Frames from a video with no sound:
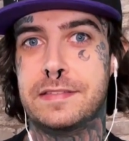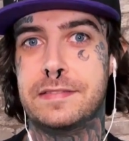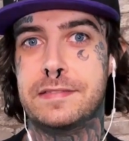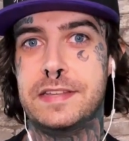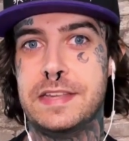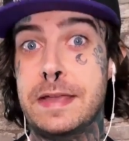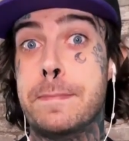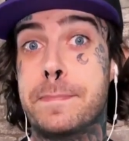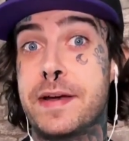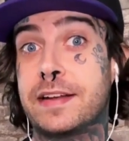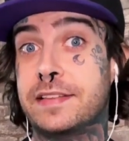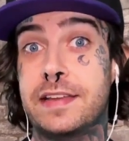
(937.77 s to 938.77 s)
the
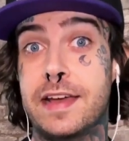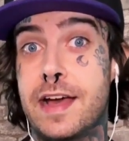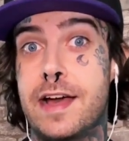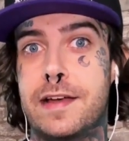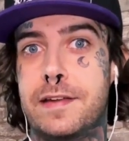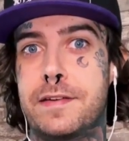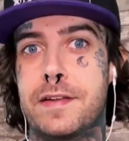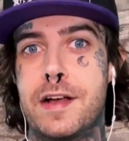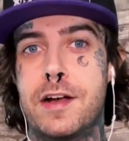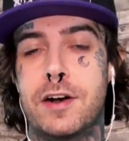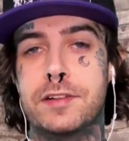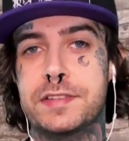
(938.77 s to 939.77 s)
impact they had
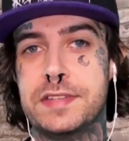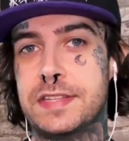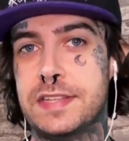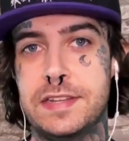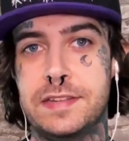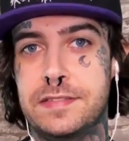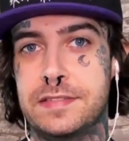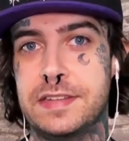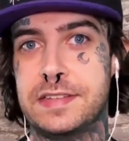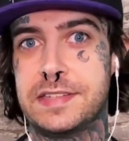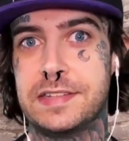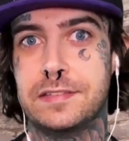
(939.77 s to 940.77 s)
on the scene. They
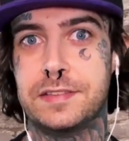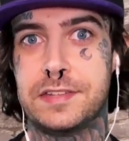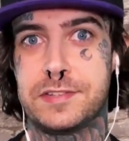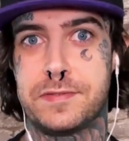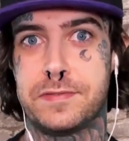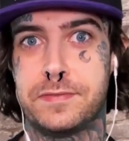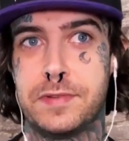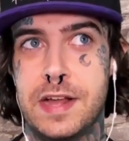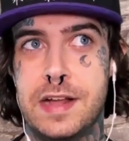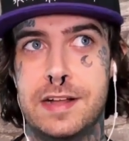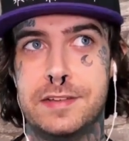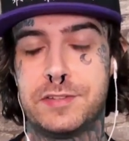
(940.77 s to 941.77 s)
still deserve
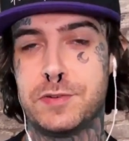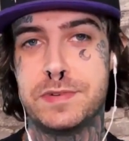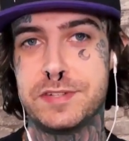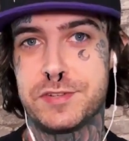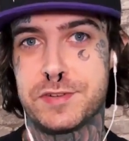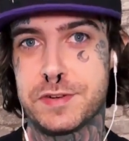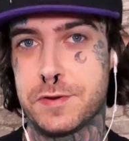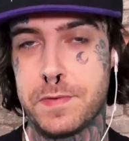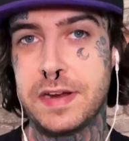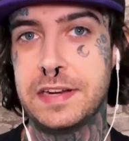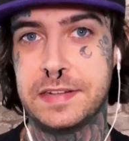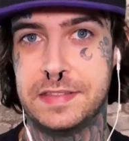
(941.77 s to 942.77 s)
so much
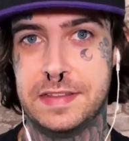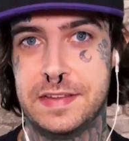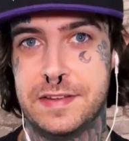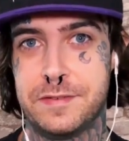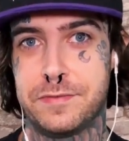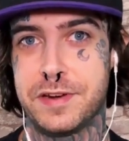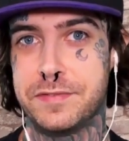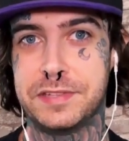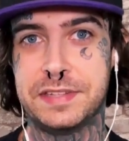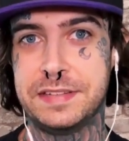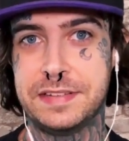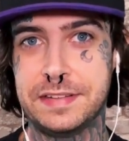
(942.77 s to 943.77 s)
credit for
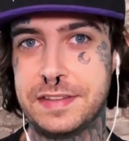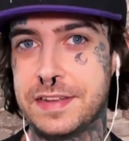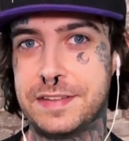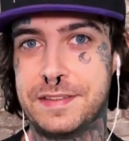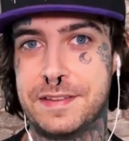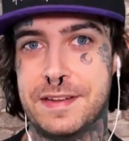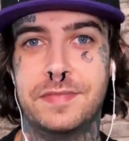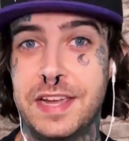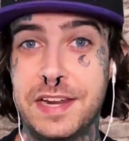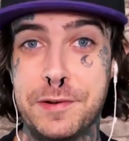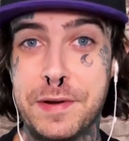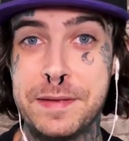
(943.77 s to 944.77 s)
everything they did.
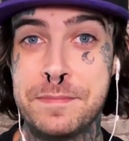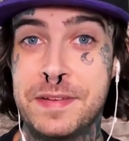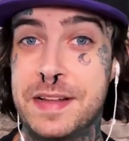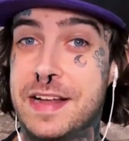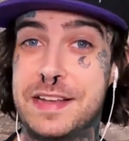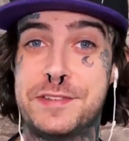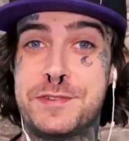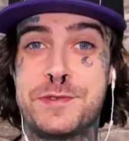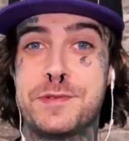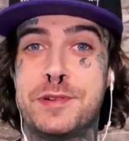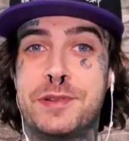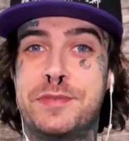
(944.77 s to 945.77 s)
Anyway, as
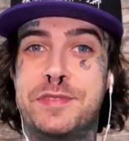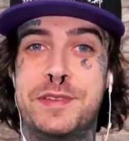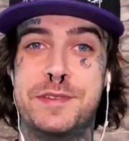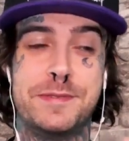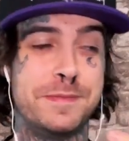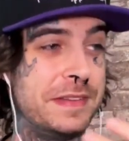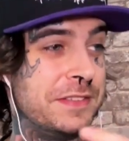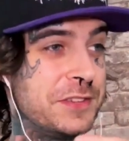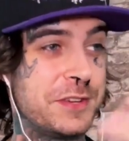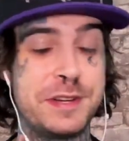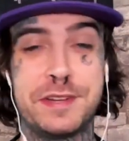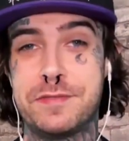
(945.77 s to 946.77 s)
usual, if you
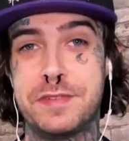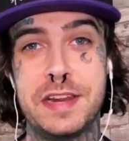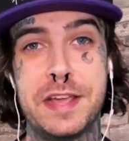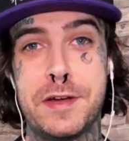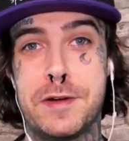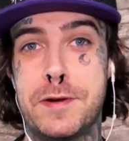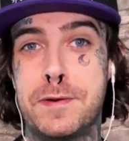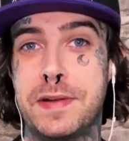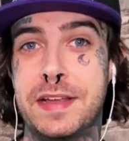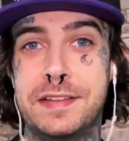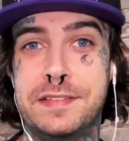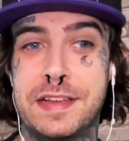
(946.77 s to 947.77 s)
enjoyed the video
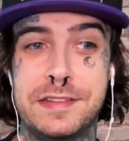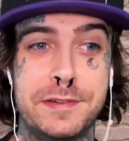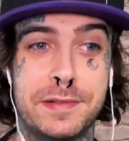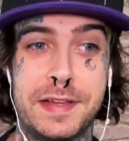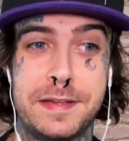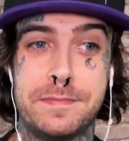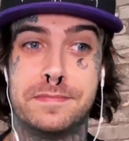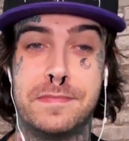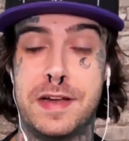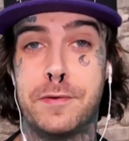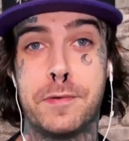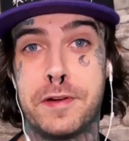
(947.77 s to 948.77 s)
and you like
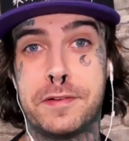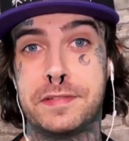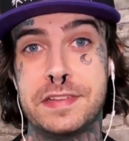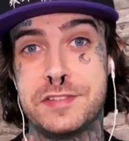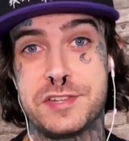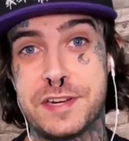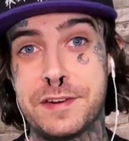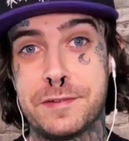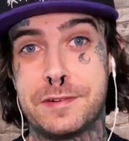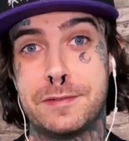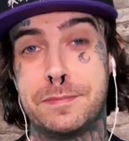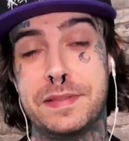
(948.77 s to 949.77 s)
my work in
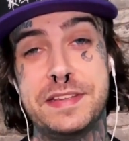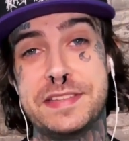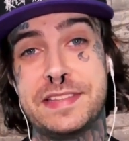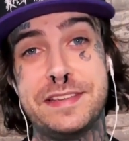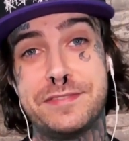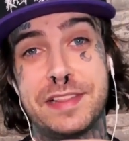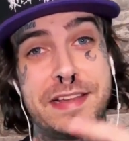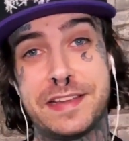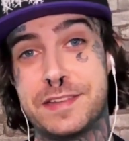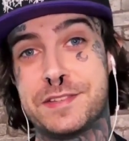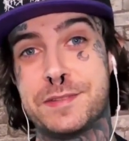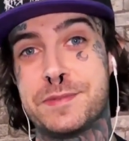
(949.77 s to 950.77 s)
general, please leave a
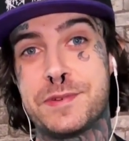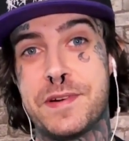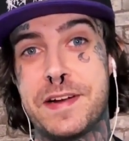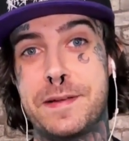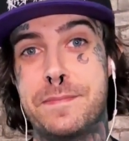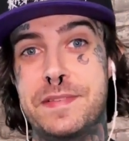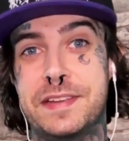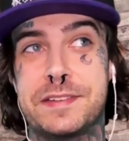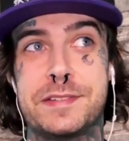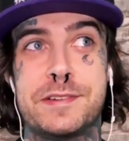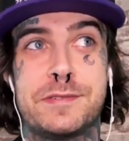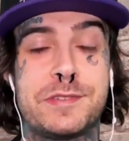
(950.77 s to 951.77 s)
like and subscribe
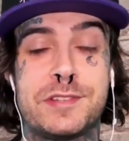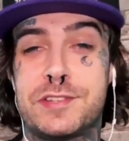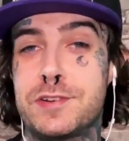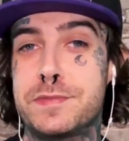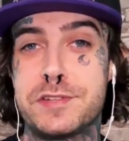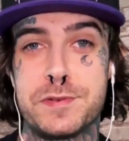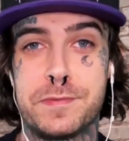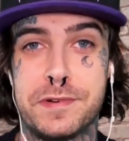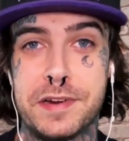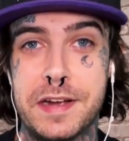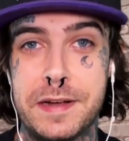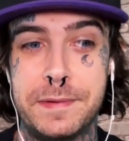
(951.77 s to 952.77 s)
because there's so much
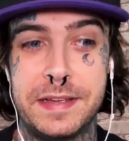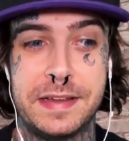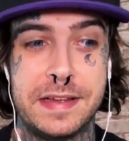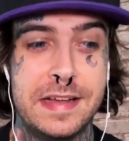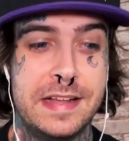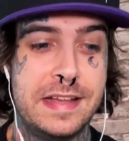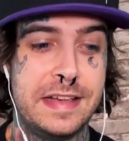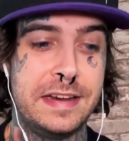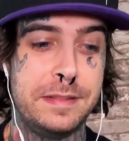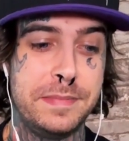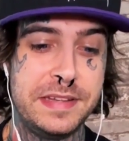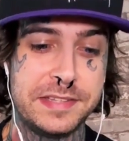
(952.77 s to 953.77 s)
more coming and
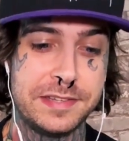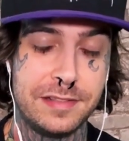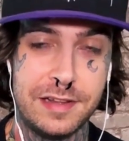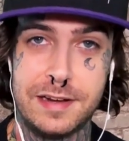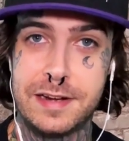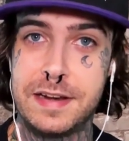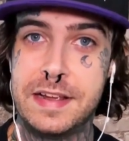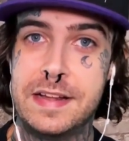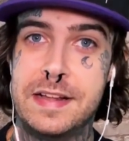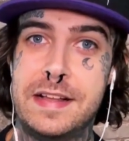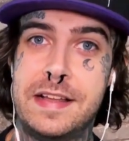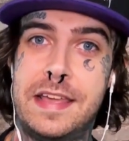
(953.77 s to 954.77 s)
it means a lot.
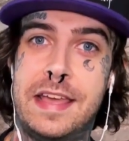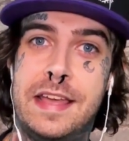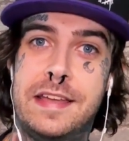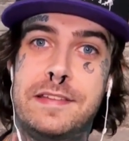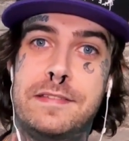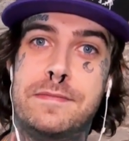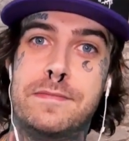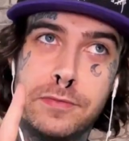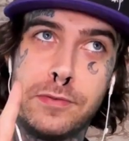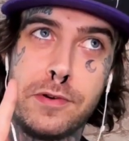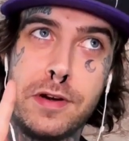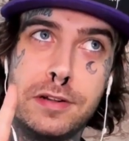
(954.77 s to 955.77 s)
And
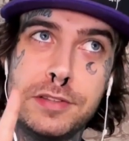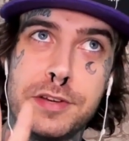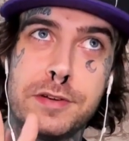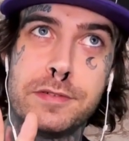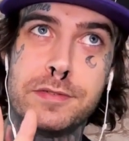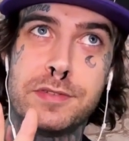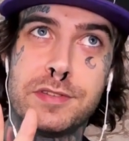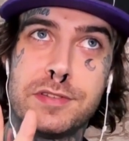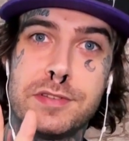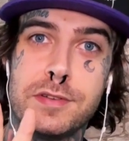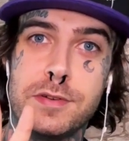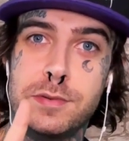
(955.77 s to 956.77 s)
for all
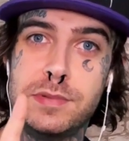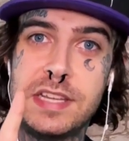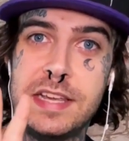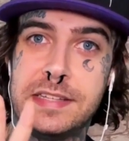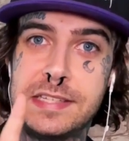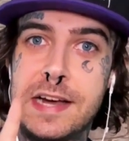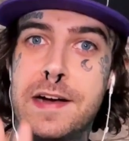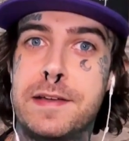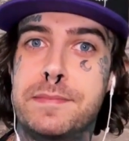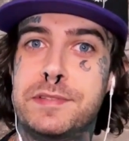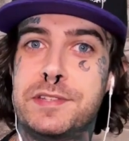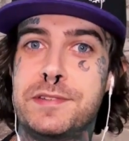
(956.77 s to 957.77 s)
those who take
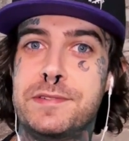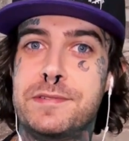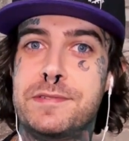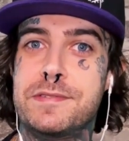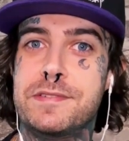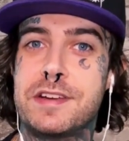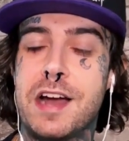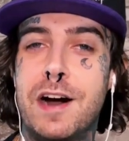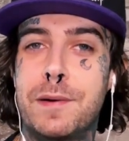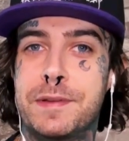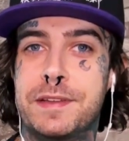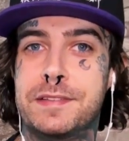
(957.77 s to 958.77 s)
time to
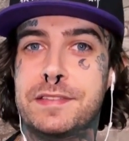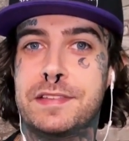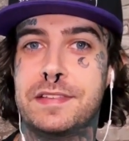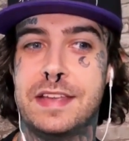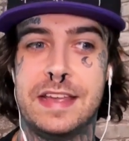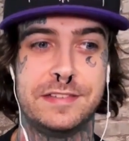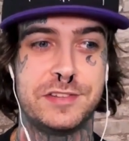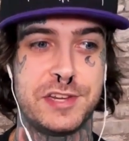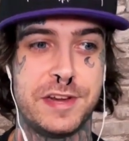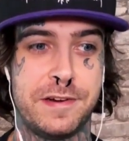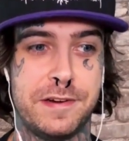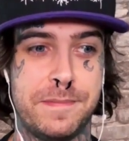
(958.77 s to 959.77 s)
comment and
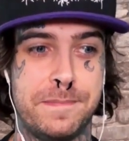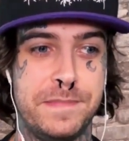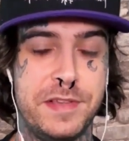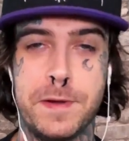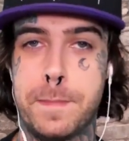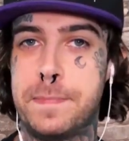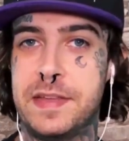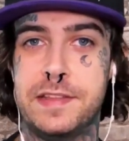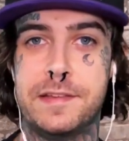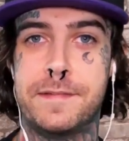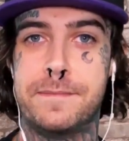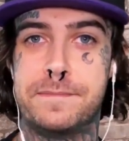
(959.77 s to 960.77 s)
share your
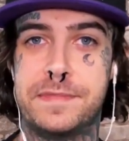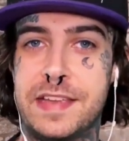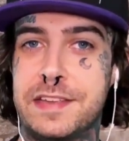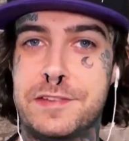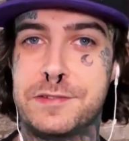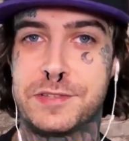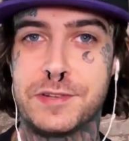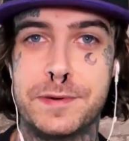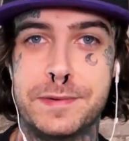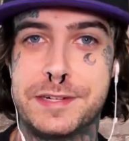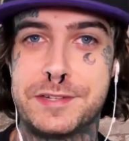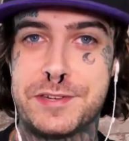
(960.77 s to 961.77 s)
opinion, thank you so
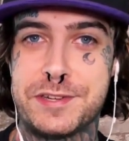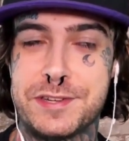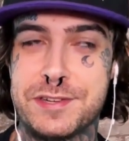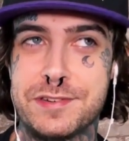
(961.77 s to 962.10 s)
much.